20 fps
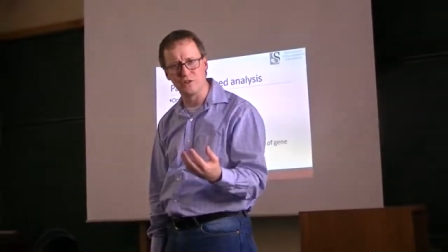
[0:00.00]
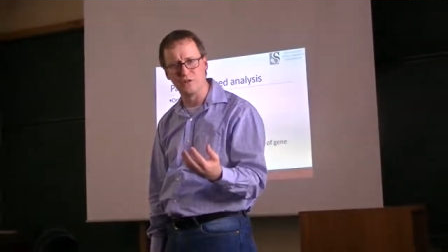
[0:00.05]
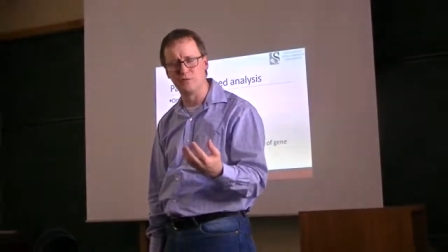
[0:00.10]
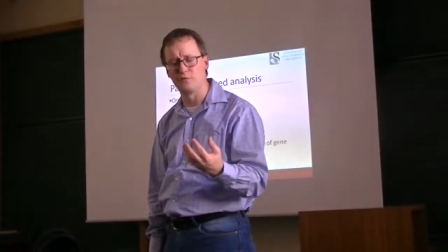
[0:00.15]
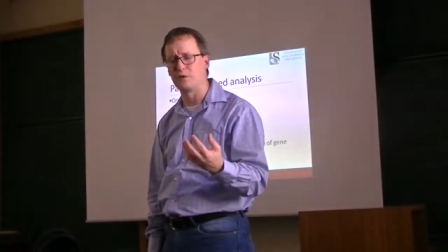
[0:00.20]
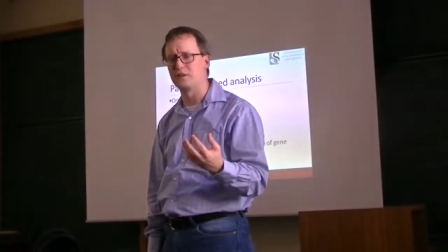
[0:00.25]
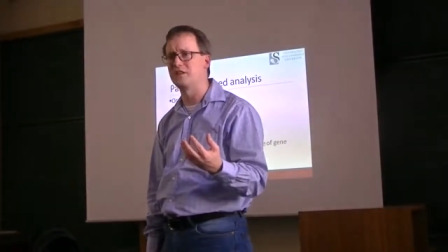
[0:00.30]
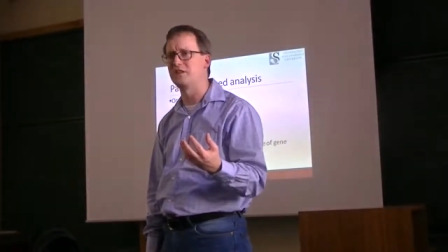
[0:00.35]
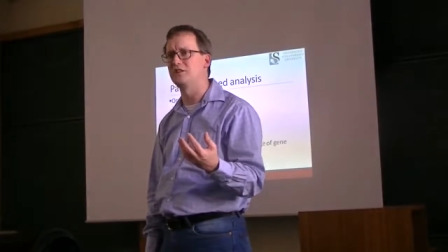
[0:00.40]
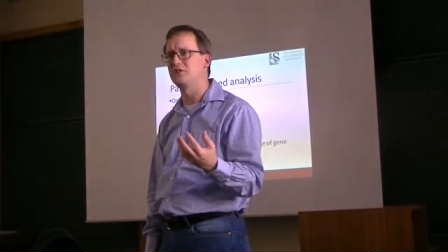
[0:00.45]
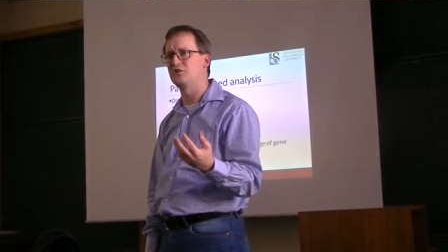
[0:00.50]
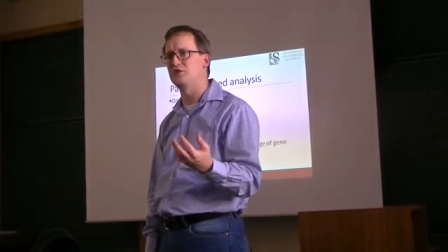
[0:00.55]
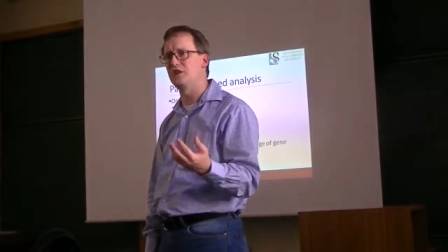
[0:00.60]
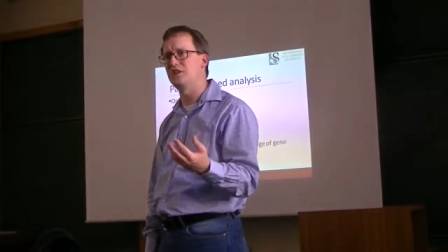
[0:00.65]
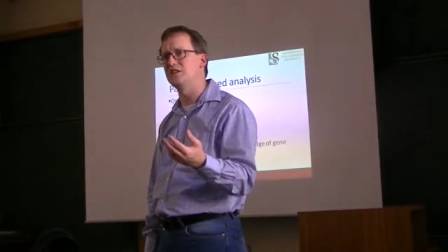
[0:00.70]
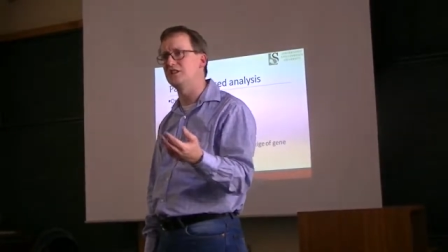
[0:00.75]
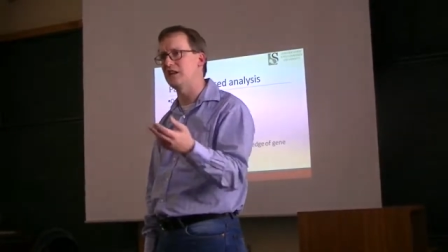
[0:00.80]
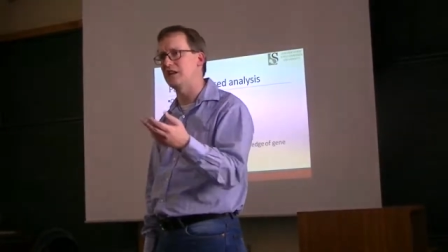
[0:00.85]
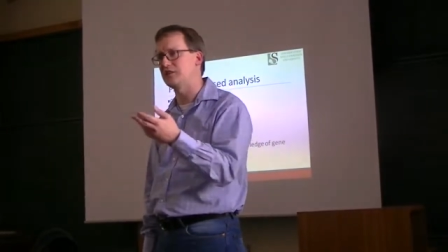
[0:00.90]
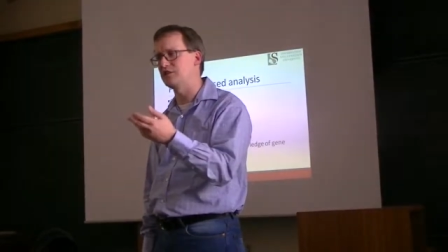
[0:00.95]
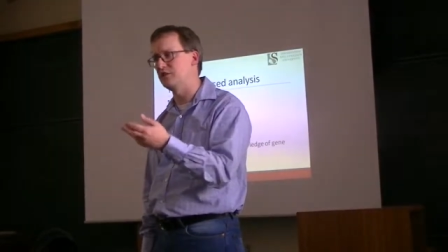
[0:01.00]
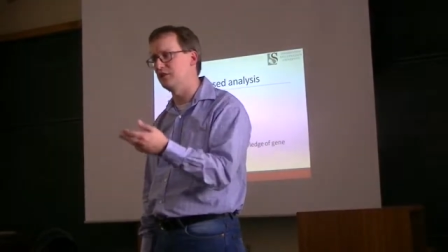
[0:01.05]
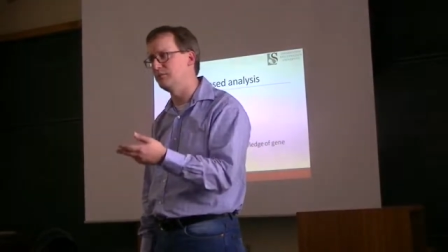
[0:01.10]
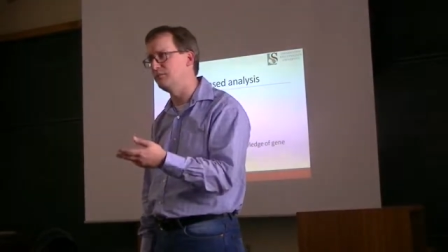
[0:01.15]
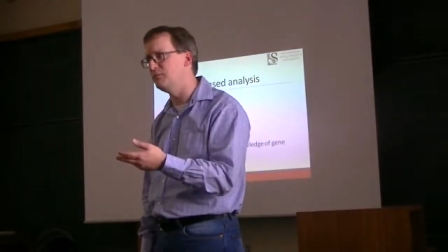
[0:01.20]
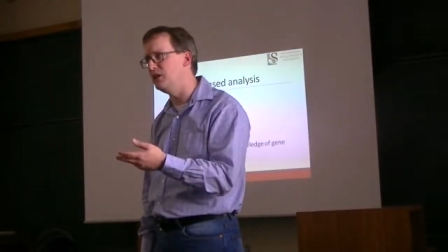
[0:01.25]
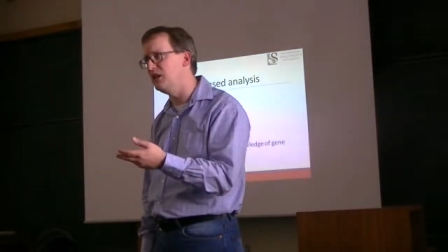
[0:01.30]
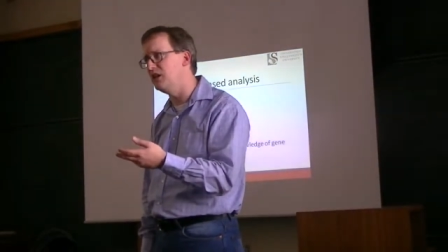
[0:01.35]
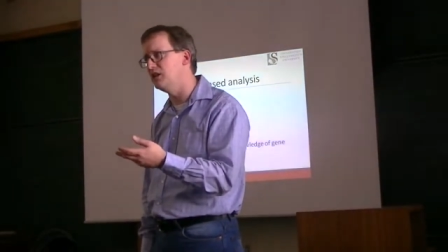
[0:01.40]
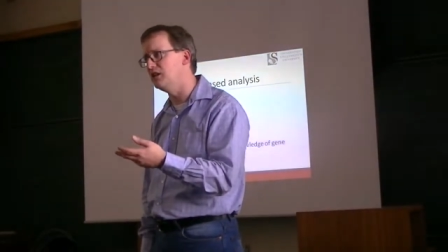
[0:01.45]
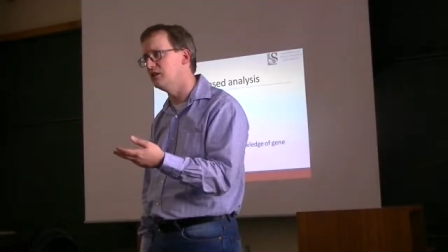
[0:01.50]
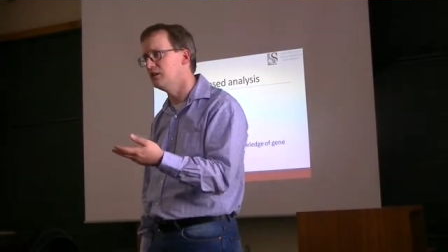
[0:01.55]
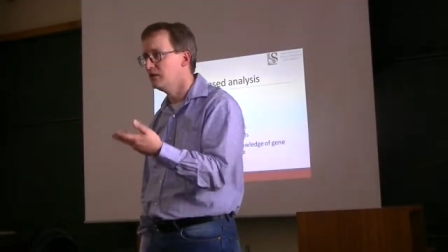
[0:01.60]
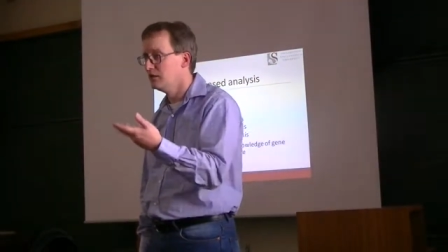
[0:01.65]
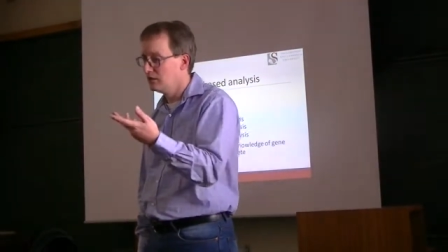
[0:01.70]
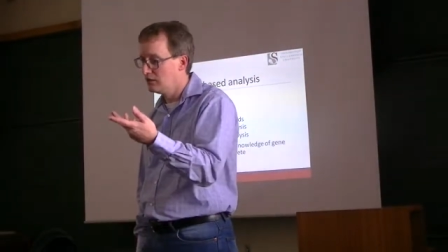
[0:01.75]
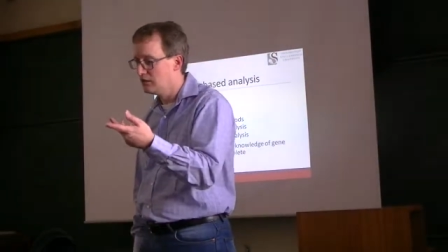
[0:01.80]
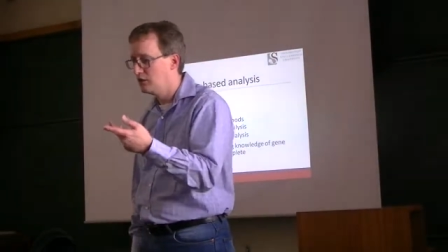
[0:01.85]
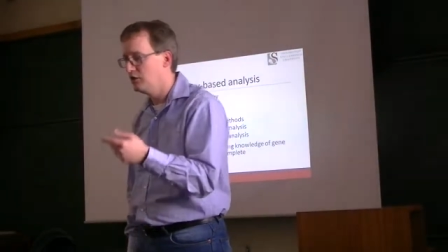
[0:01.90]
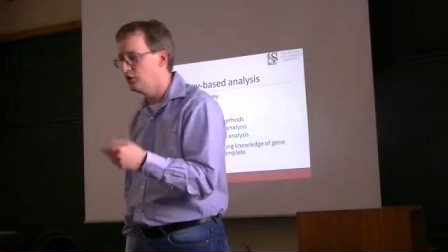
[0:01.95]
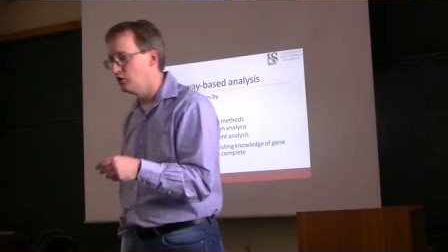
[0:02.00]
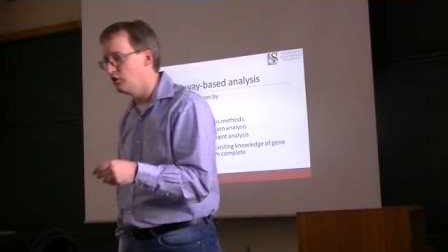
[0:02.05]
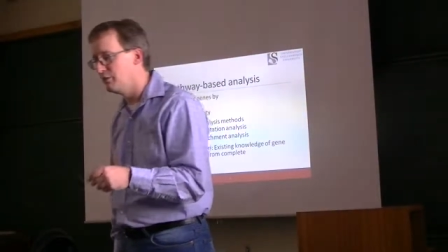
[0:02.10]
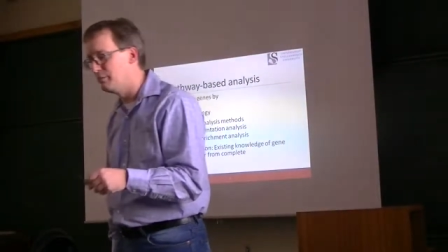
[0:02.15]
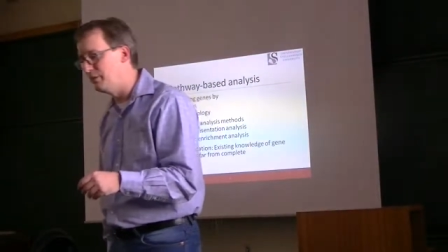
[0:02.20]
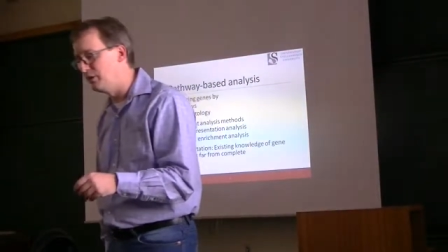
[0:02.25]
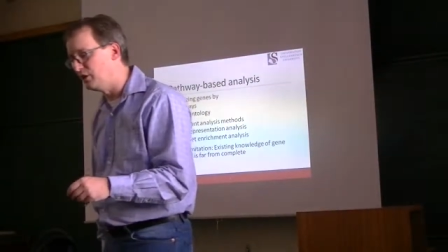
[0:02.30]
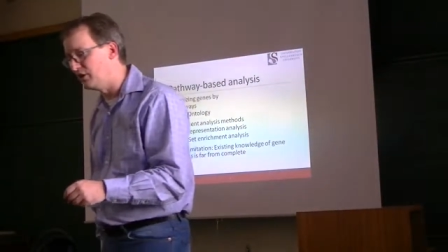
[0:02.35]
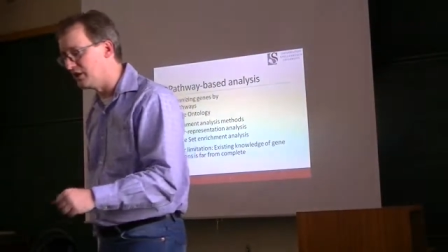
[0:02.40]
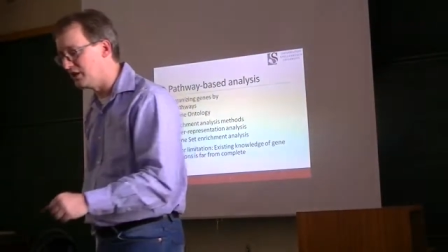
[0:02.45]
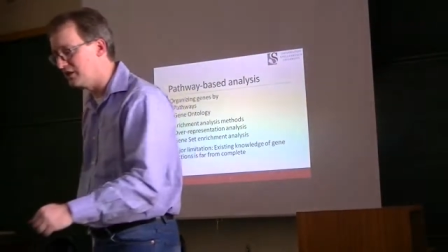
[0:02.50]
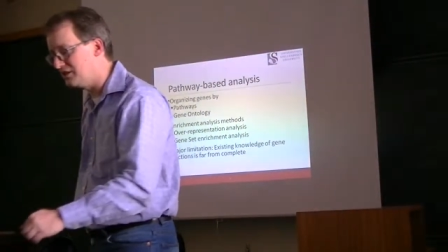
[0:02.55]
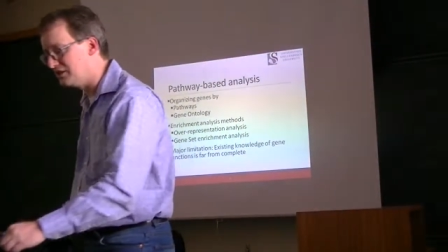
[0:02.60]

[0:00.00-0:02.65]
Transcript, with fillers: of what these genes actually mean, your ability